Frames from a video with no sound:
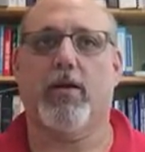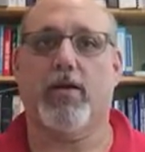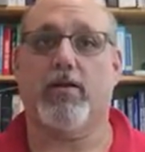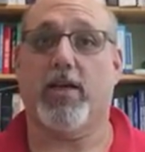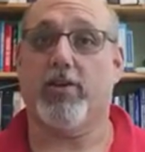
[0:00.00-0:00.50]

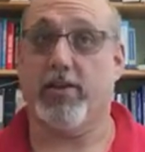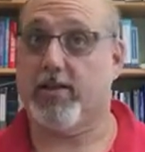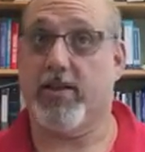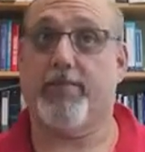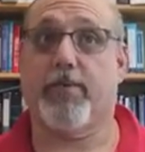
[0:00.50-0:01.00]
session,
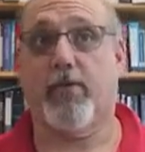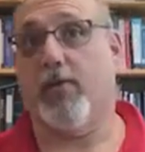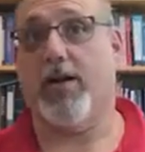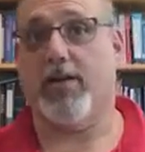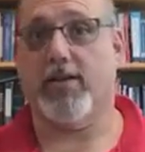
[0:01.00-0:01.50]
except the
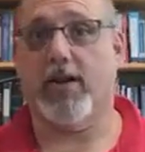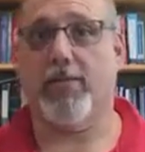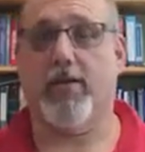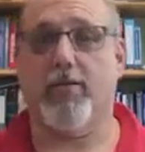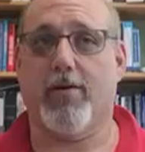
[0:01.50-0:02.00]
one on top
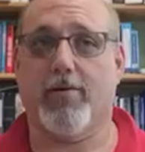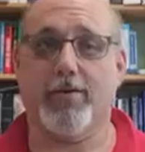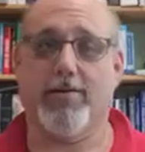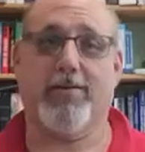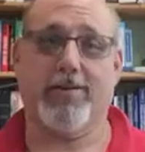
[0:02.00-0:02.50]
here where I'm
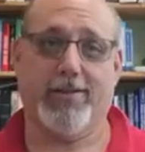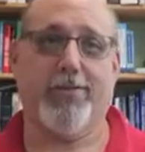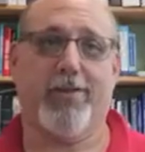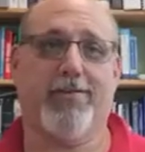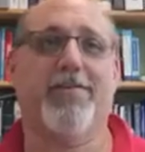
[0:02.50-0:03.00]
going to tell you to do
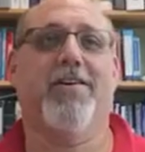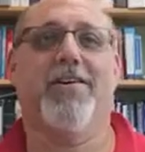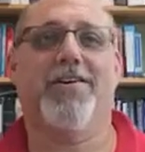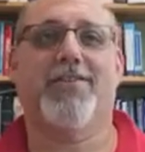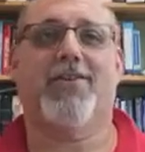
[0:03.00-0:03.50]
things.
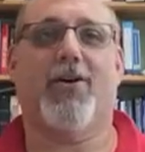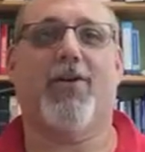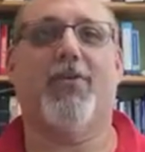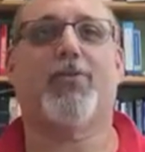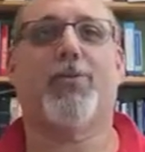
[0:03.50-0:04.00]

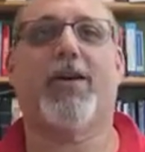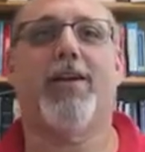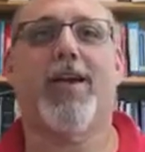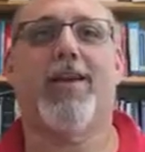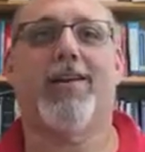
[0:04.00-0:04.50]
So this week
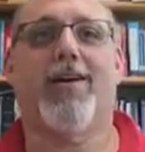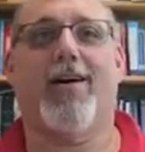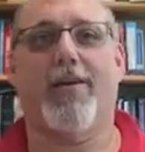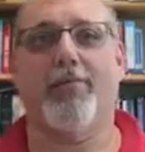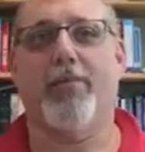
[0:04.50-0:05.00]

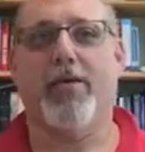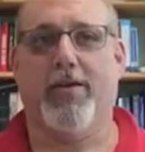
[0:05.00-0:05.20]
again,